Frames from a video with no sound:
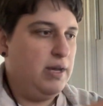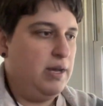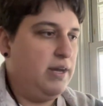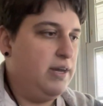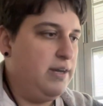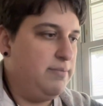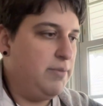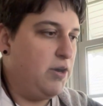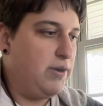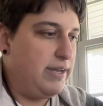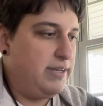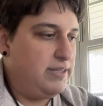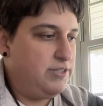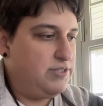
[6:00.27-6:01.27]
Um, okay,
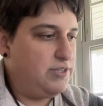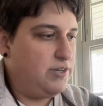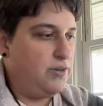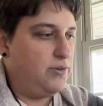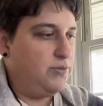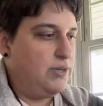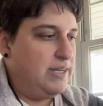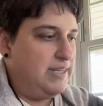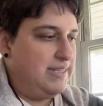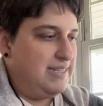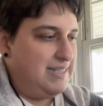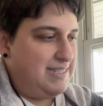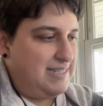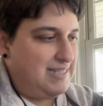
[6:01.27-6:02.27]
so
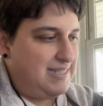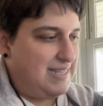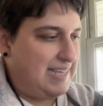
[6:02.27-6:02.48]
this is the